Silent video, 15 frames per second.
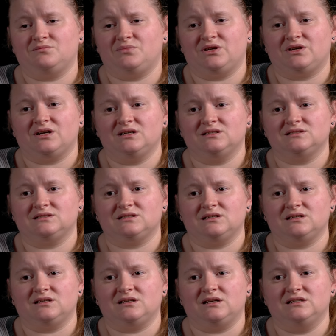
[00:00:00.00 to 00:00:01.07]
Because
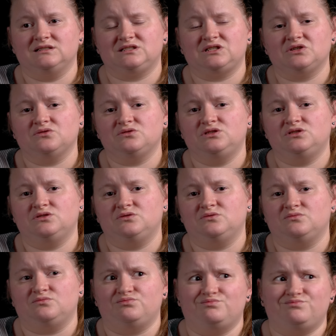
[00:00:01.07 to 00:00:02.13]
until
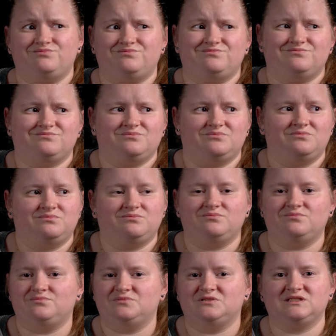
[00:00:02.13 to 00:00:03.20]
you
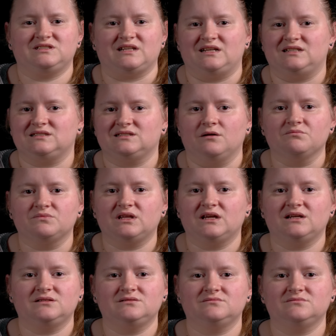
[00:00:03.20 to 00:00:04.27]
say
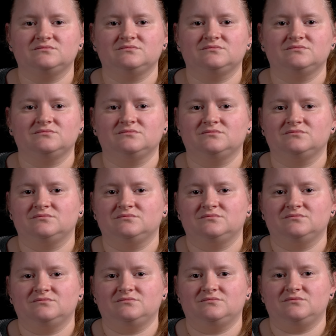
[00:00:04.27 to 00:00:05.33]
something,
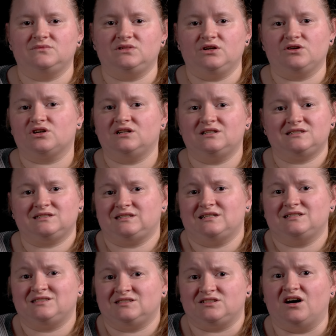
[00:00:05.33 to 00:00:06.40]
you're going to
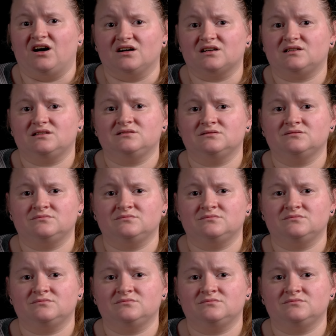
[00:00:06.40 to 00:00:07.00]
stay stuck.